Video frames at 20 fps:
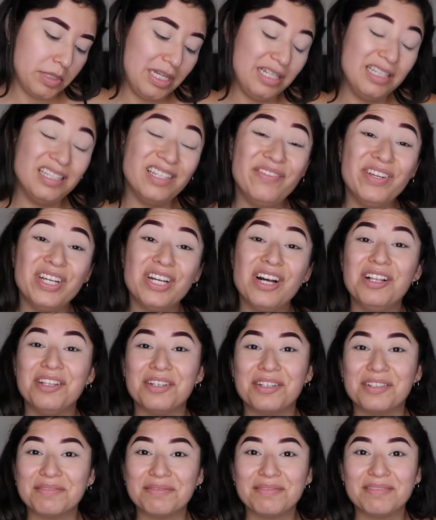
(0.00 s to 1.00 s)
Living
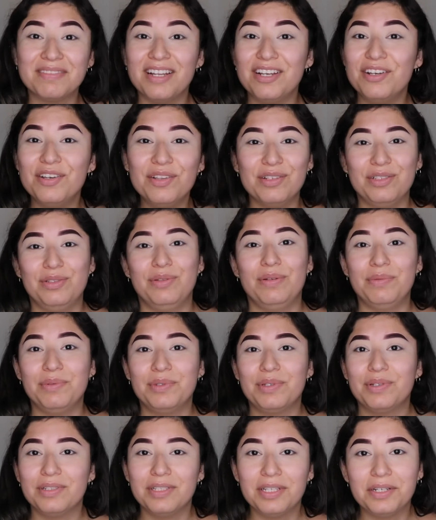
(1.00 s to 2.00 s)
Color. I knew that's what it was
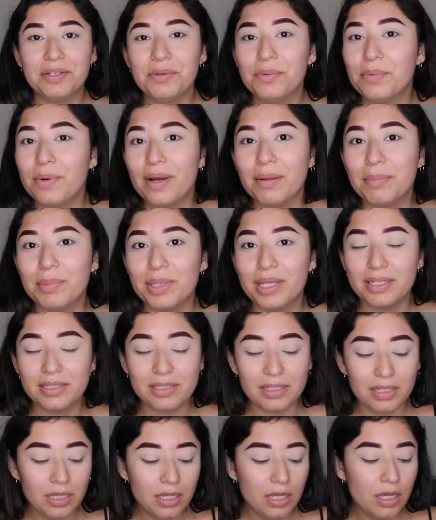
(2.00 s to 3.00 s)
called. I don't know why I
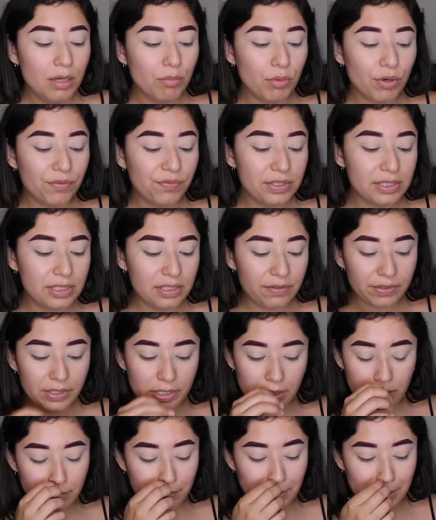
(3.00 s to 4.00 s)
blanked. Morphe's Living
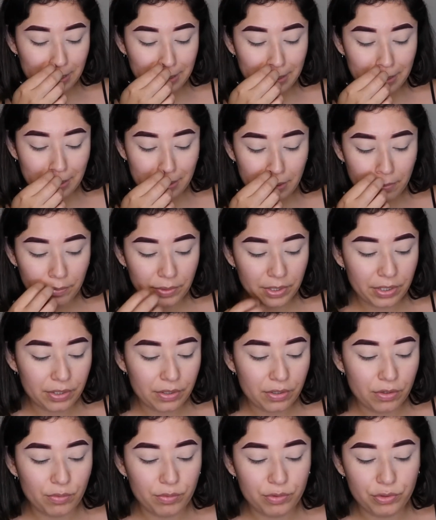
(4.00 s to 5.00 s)
Color palette, and we're gonna
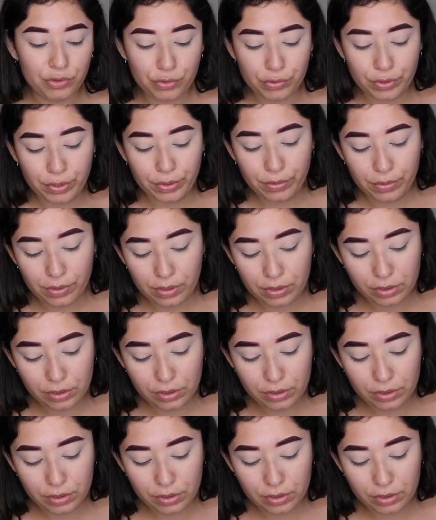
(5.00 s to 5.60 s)
go in with Truth.